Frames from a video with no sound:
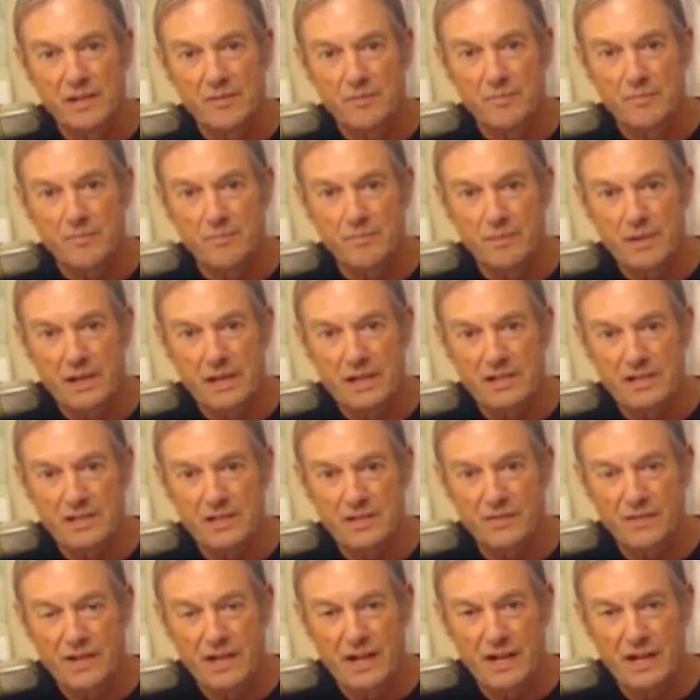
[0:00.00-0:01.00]
because of
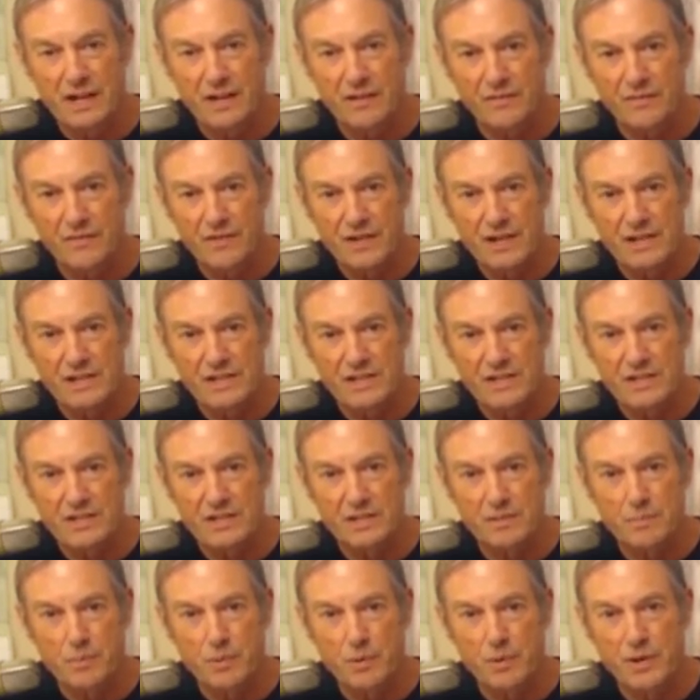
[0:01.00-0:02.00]
lack of funds,
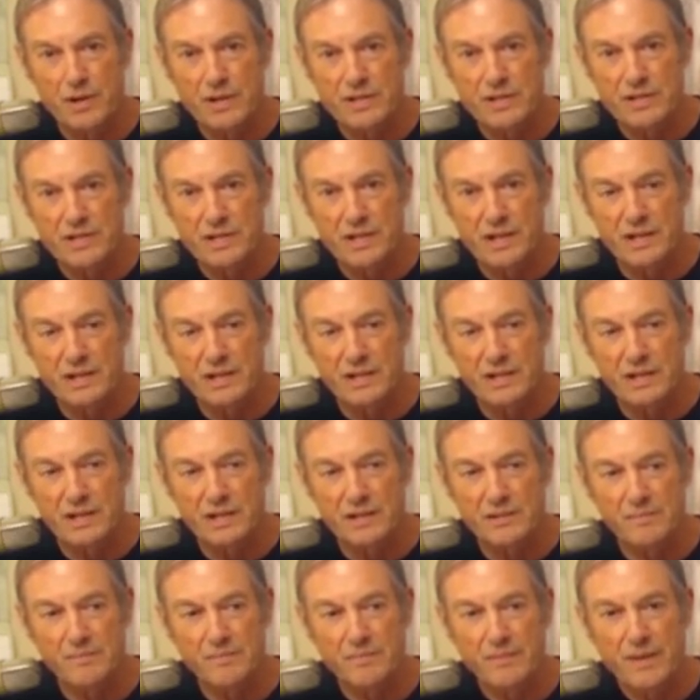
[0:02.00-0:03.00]
support us on
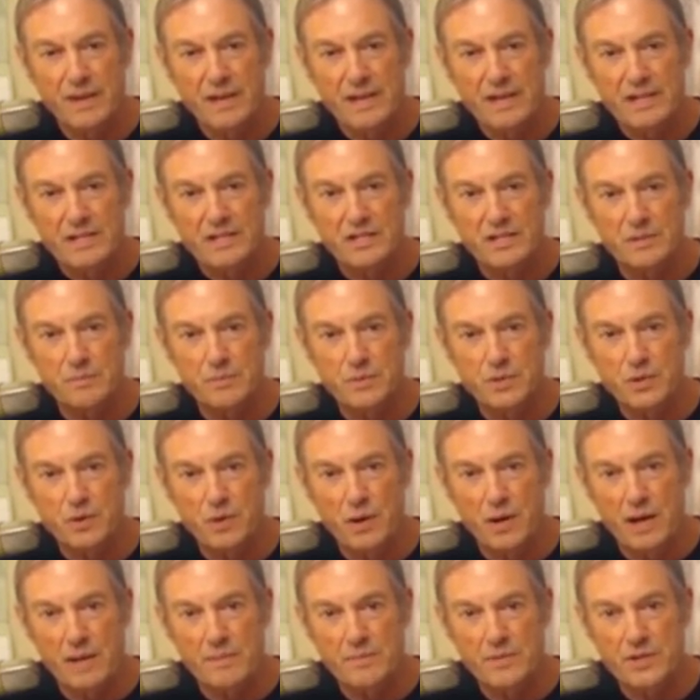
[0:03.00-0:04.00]

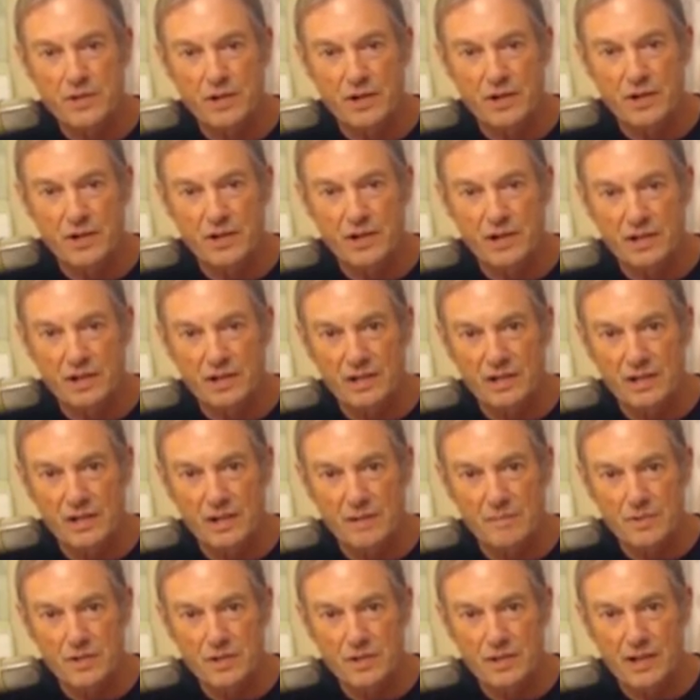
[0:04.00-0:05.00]

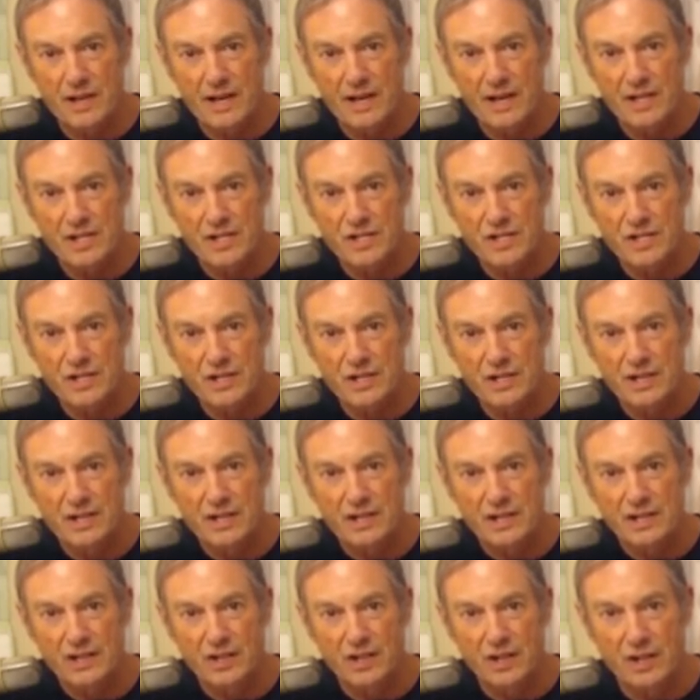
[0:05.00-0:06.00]

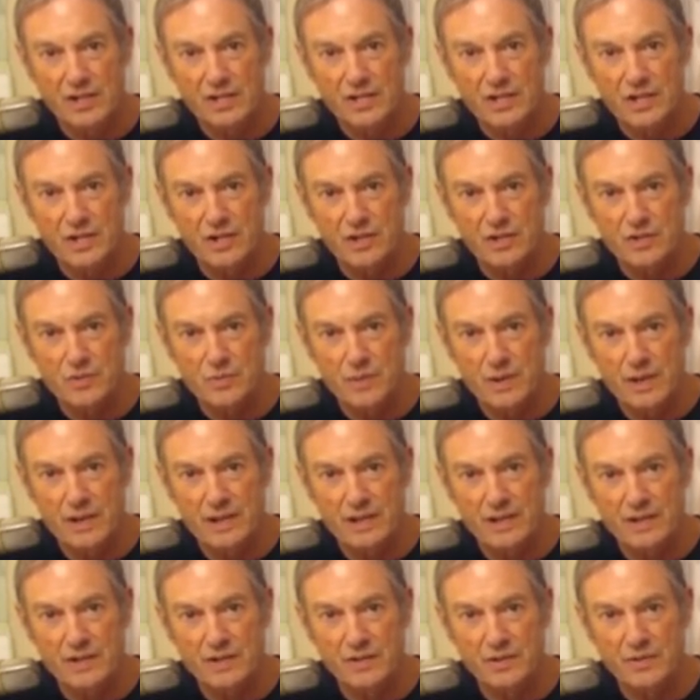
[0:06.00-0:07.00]

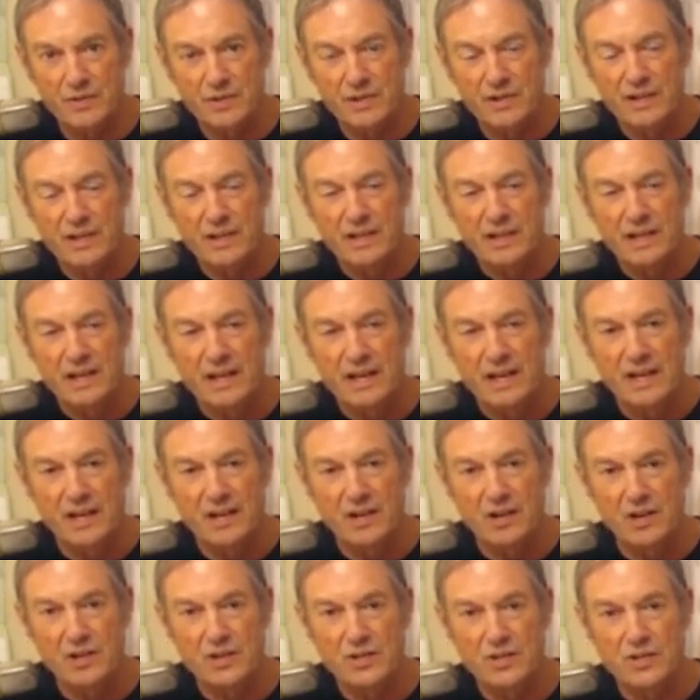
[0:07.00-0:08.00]
subscribestar.com/LostArtsRadio, and
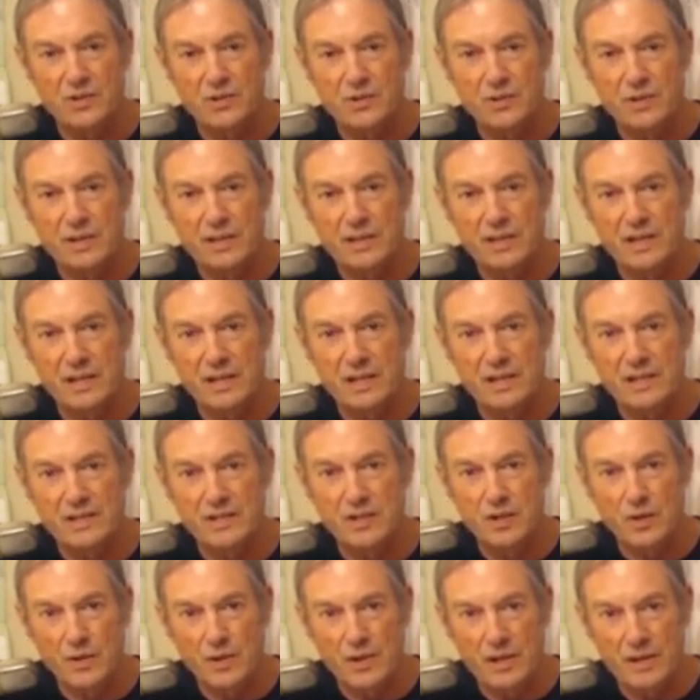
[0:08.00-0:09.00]
also at the
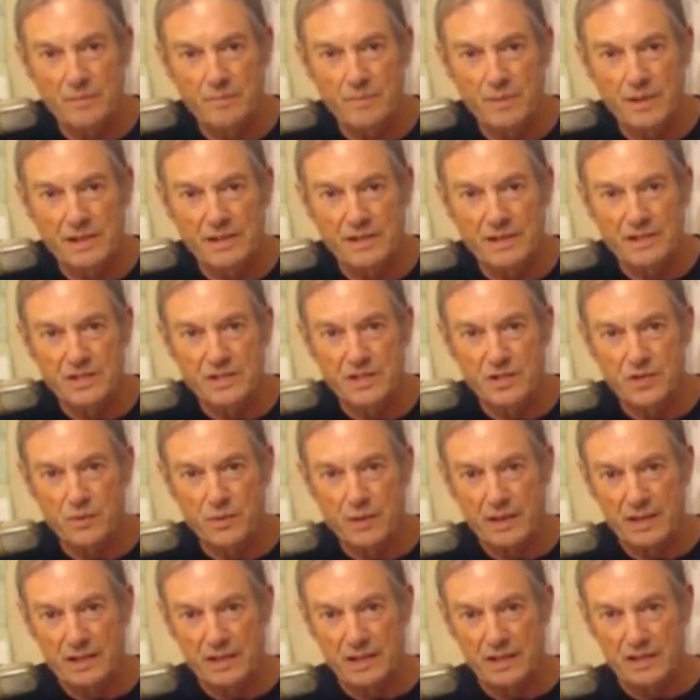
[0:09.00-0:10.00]
donate buttons
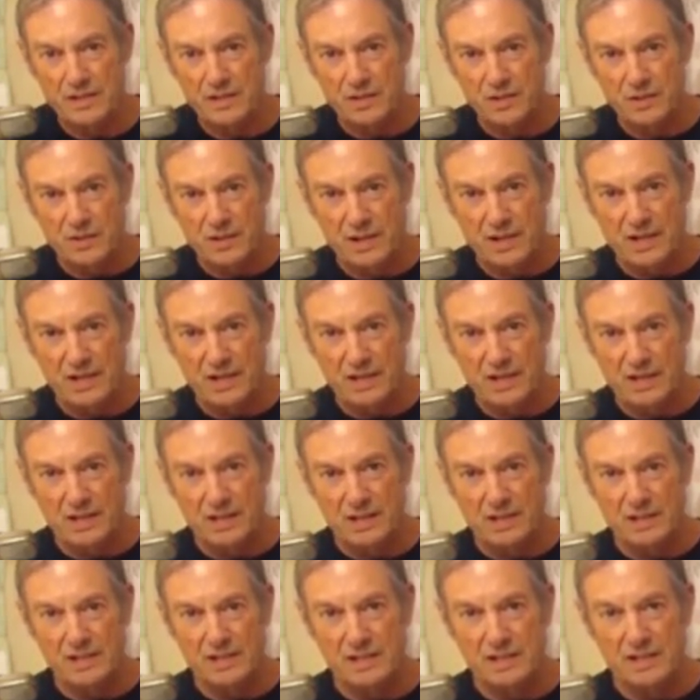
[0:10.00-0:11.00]
directly donating
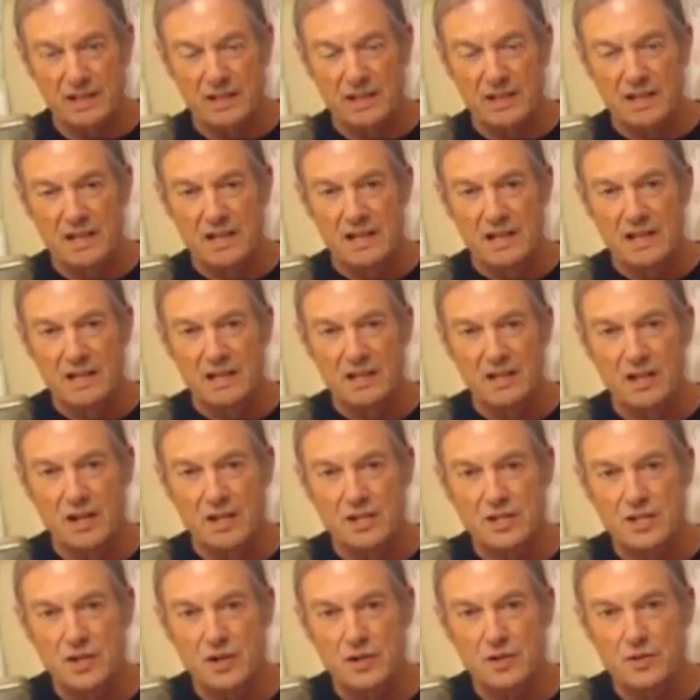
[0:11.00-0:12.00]
on
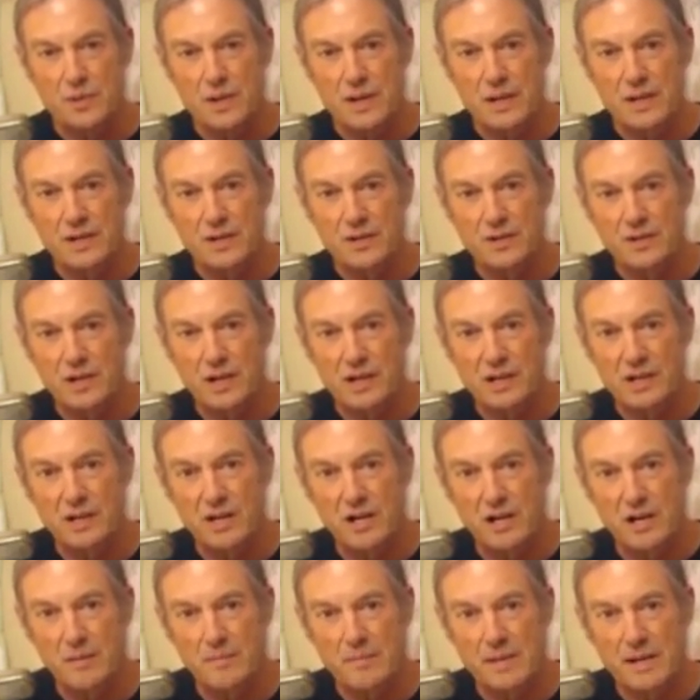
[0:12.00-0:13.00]

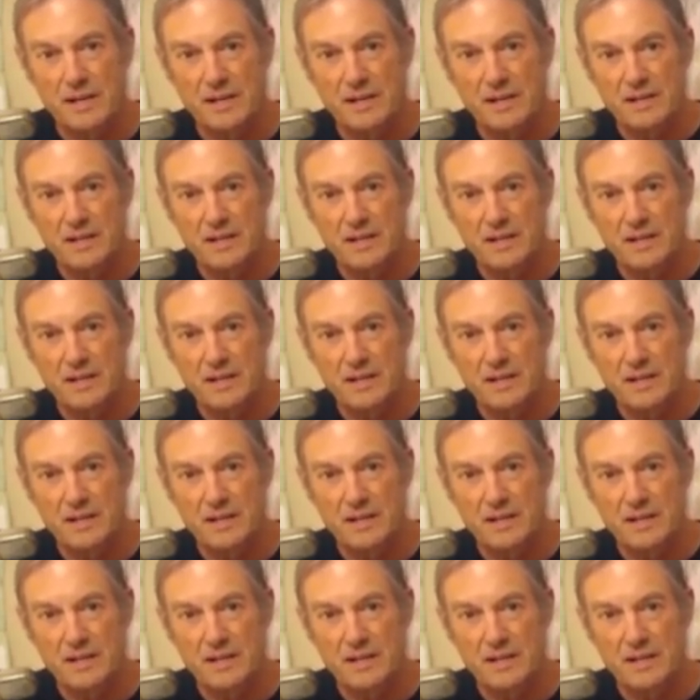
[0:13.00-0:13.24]
lostartsradio.com and